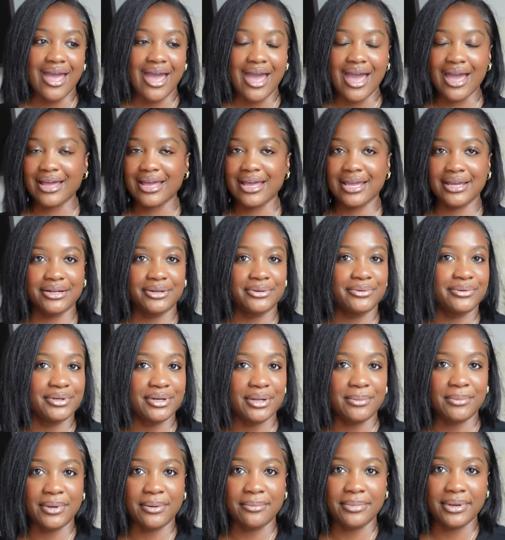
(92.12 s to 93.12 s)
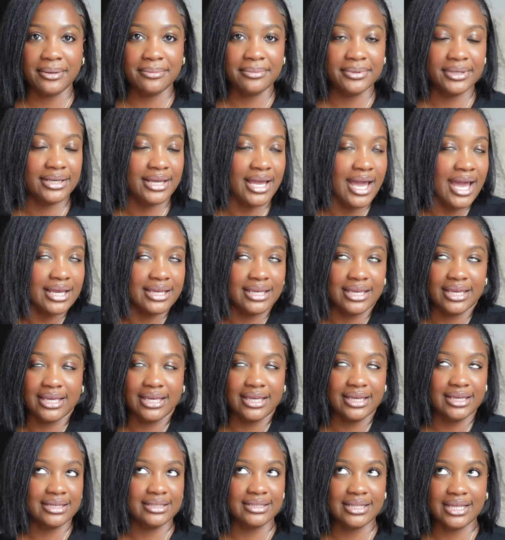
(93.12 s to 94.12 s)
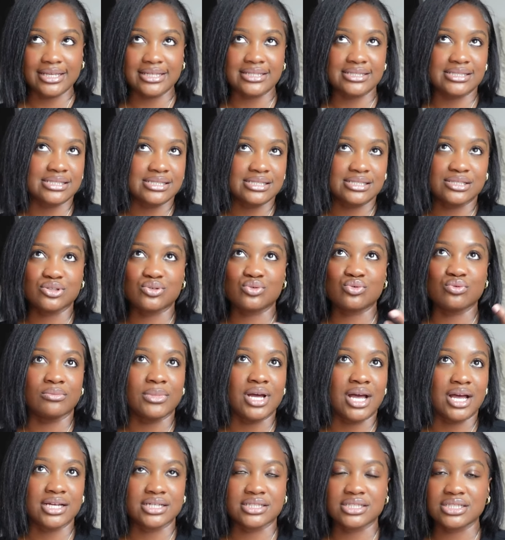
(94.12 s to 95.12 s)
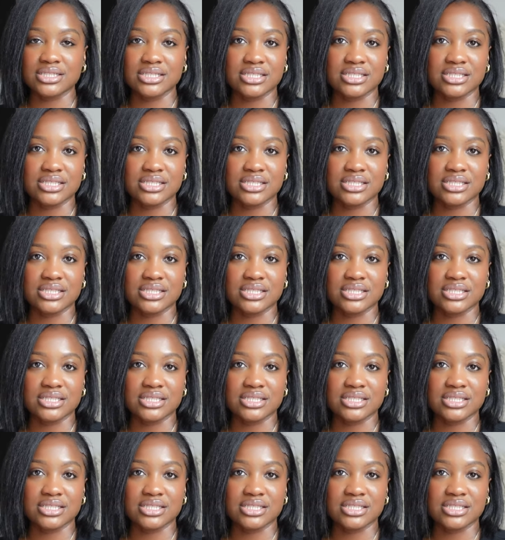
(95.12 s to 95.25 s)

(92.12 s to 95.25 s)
I can't do it no more, baby. I can't. Like, it's too much.